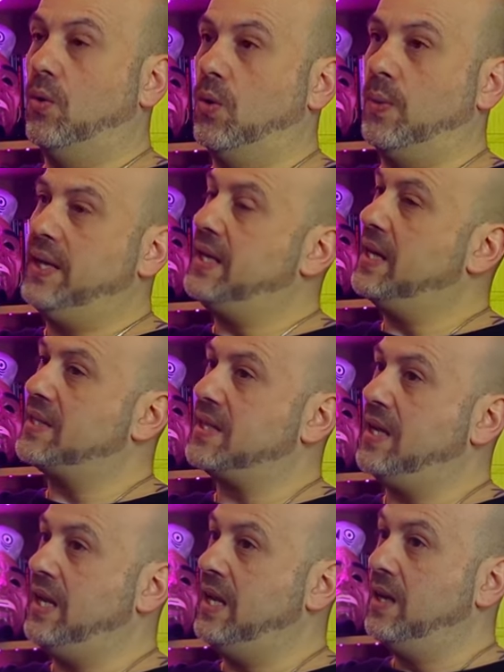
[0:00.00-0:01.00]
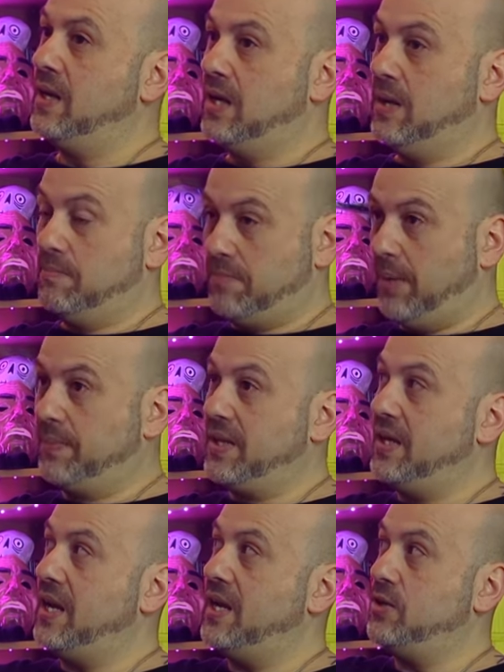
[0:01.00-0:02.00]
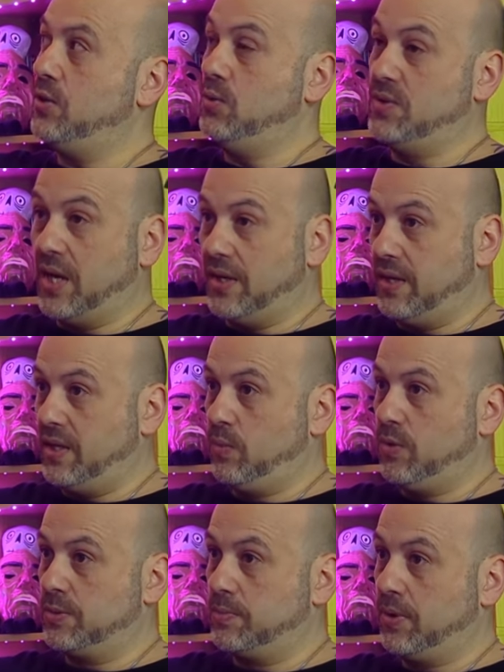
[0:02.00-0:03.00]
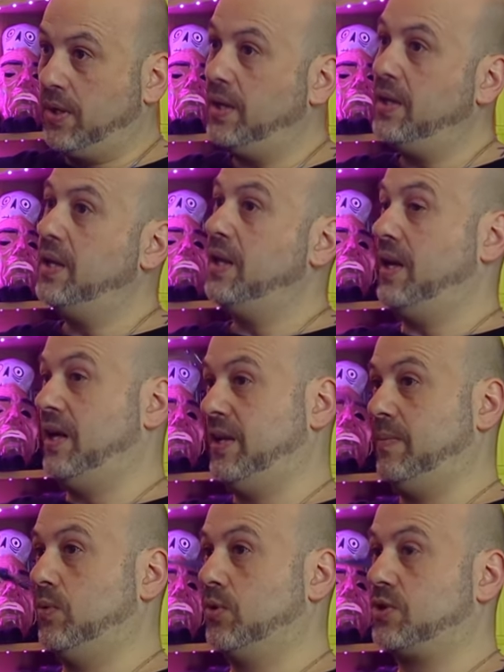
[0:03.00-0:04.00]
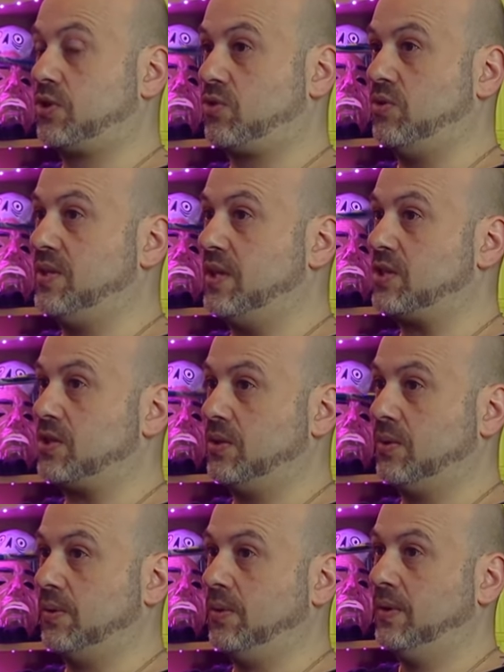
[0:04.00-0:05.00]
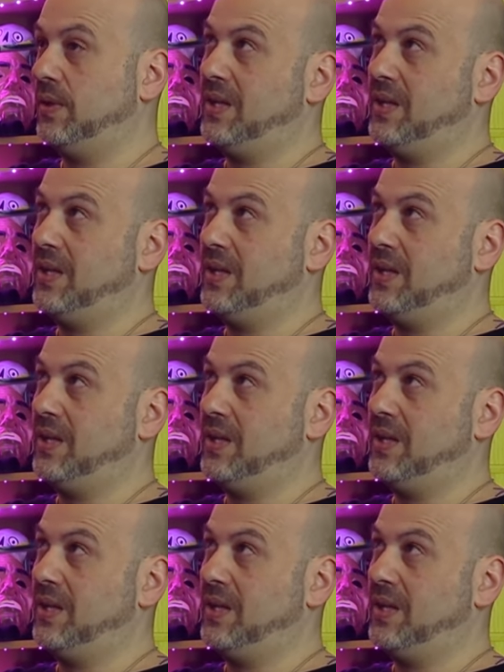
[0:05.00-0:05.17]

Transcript: or we get a Pumpkinhead Who Done It in Woodsboro, and a more traditional